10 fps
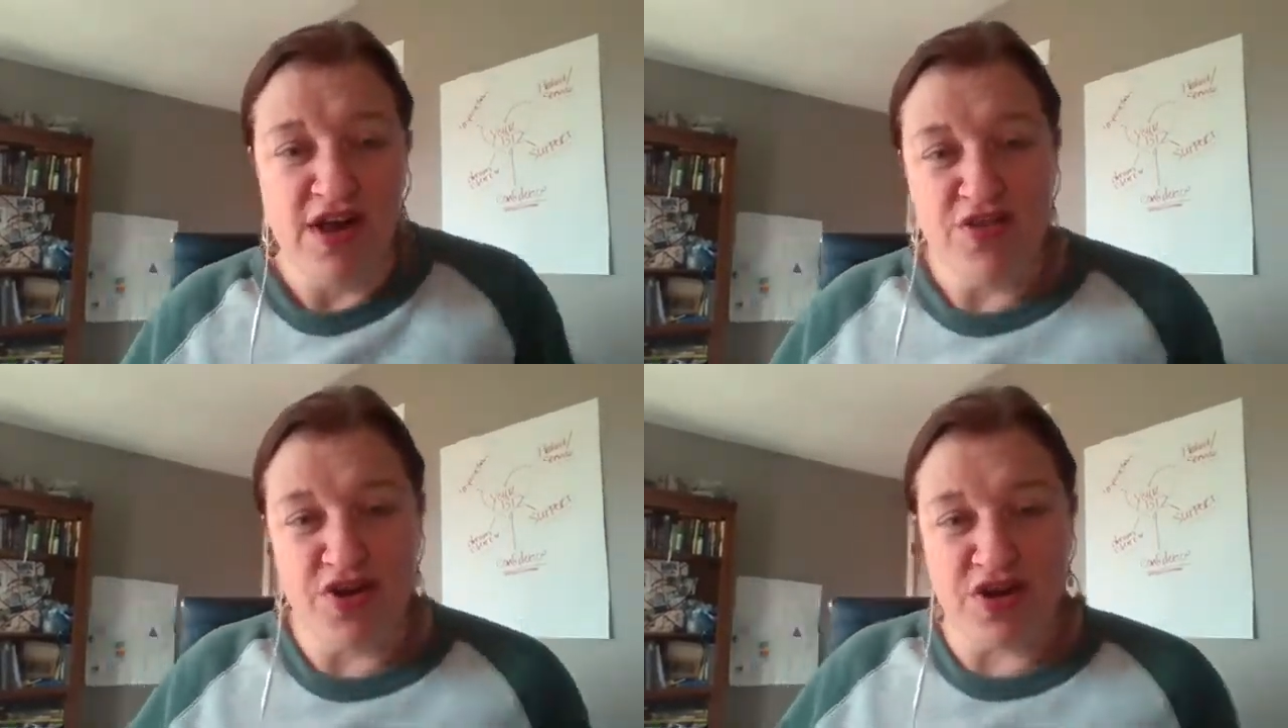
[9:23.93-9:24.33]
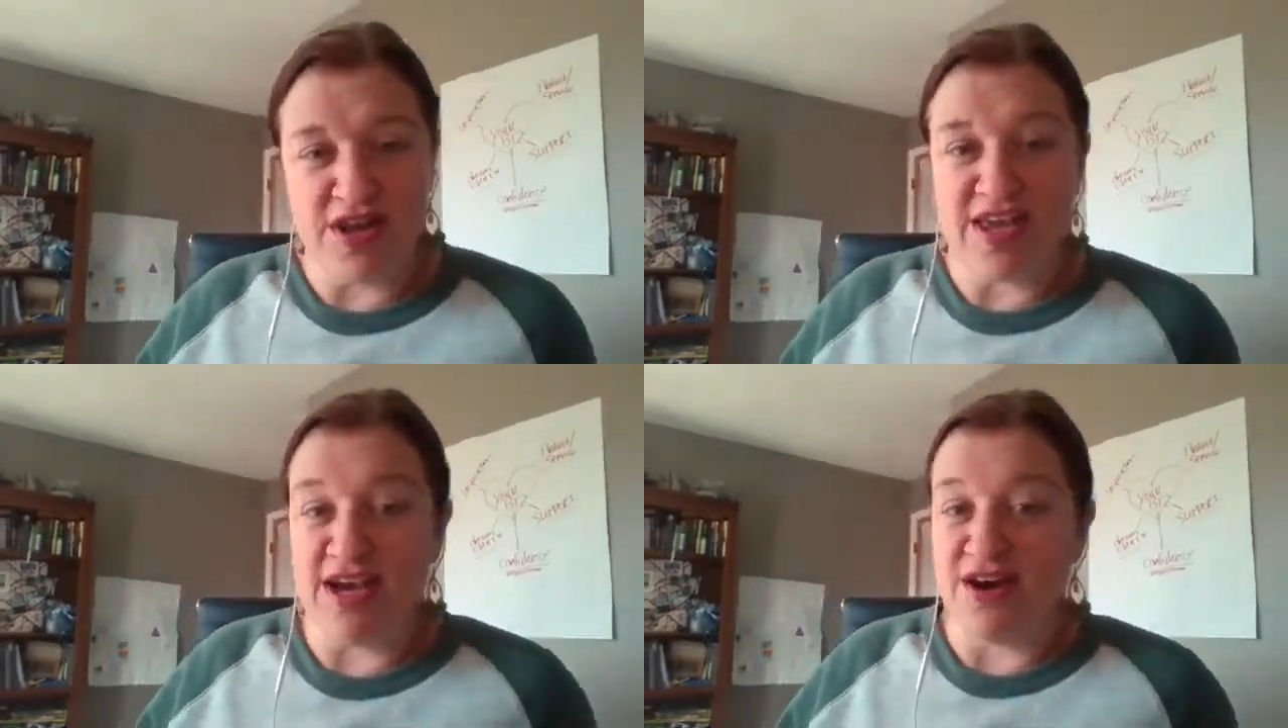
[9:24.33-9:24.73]
They're going
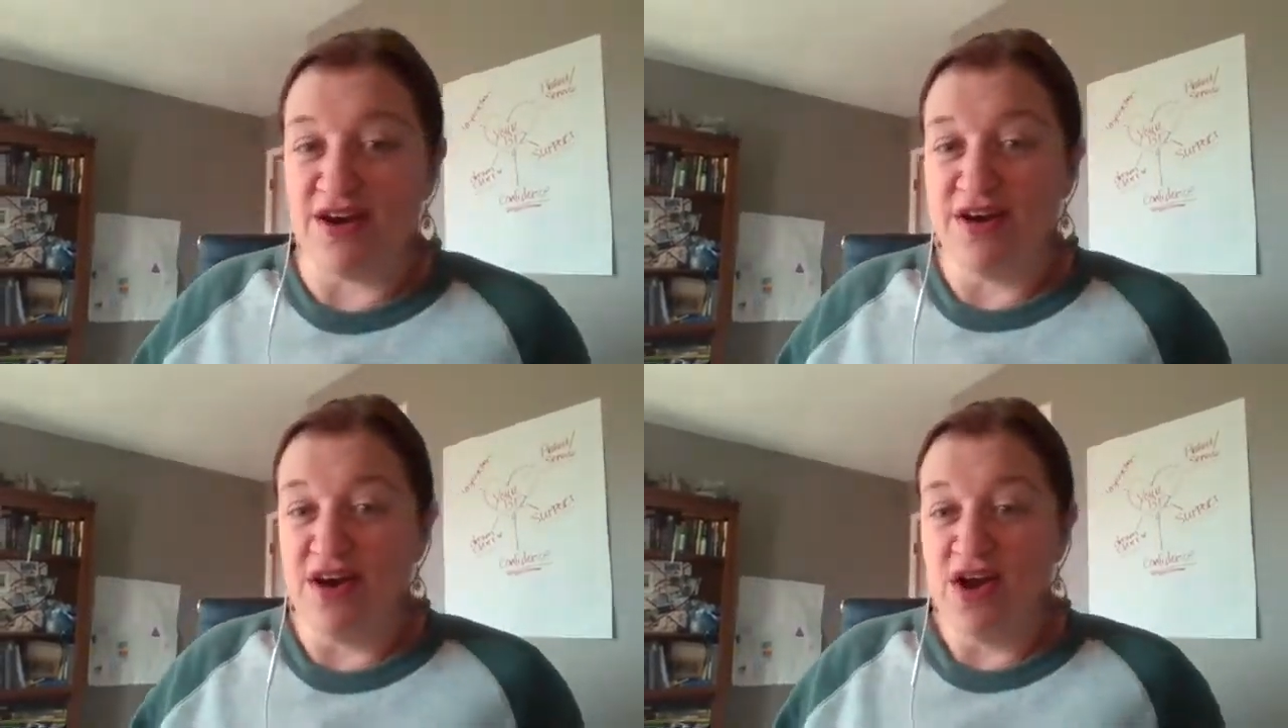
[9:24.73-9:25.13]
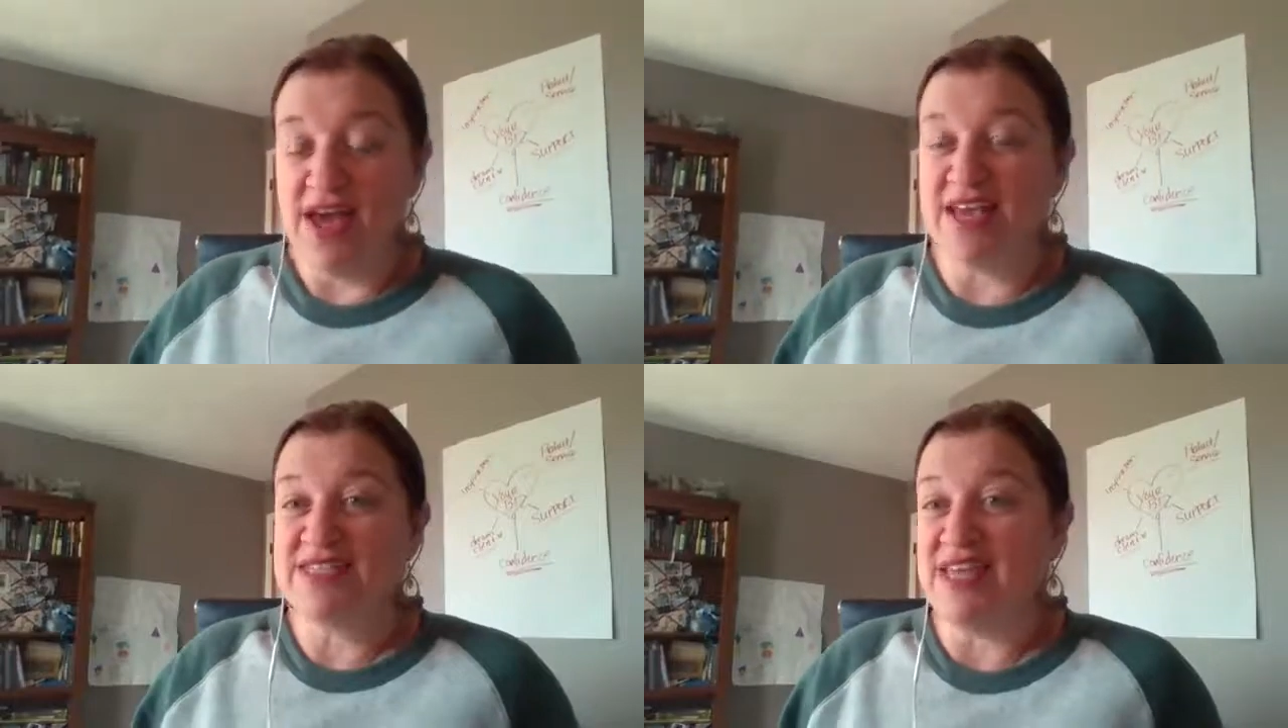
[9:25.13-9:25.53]
to hear
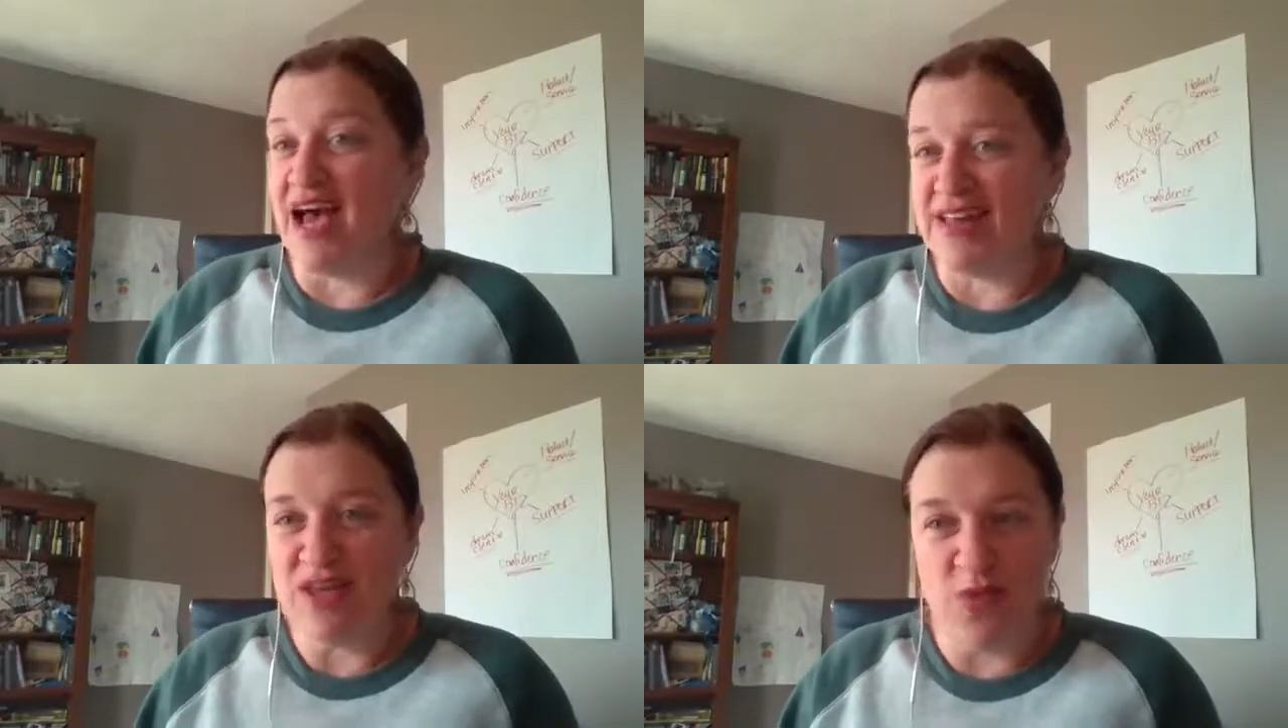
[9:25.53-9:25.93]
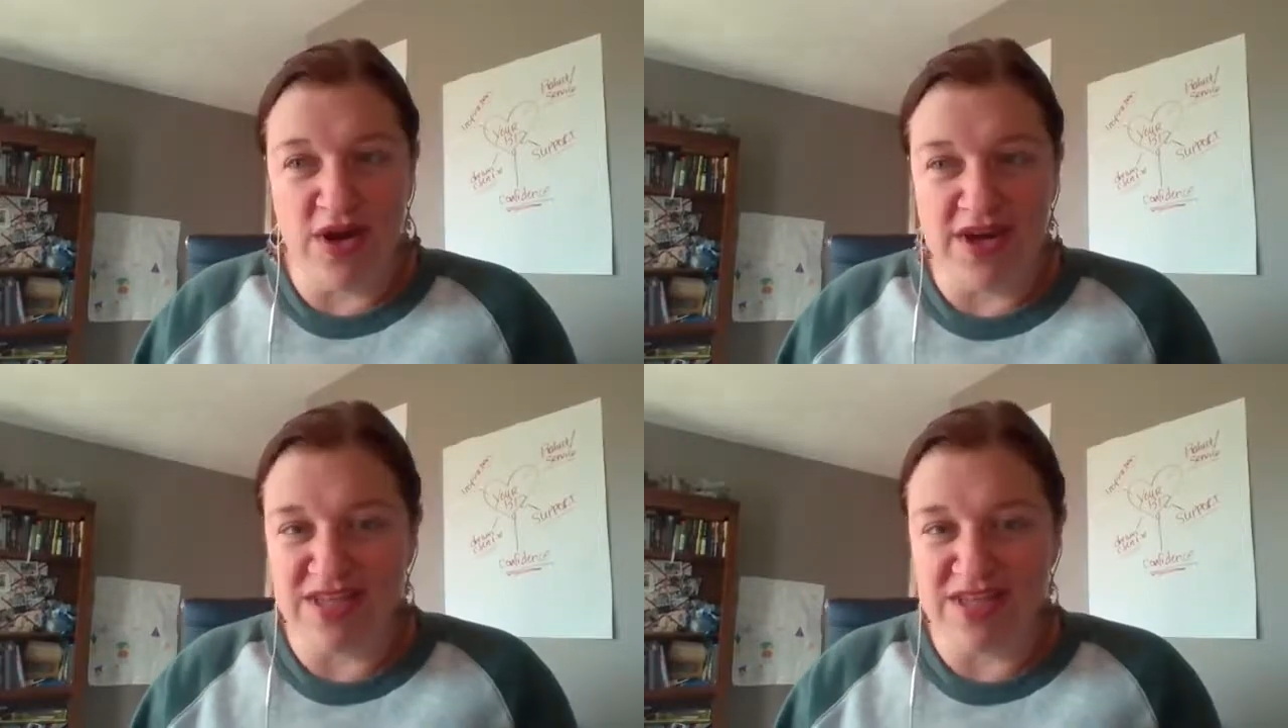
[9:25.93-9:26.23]
exactly what it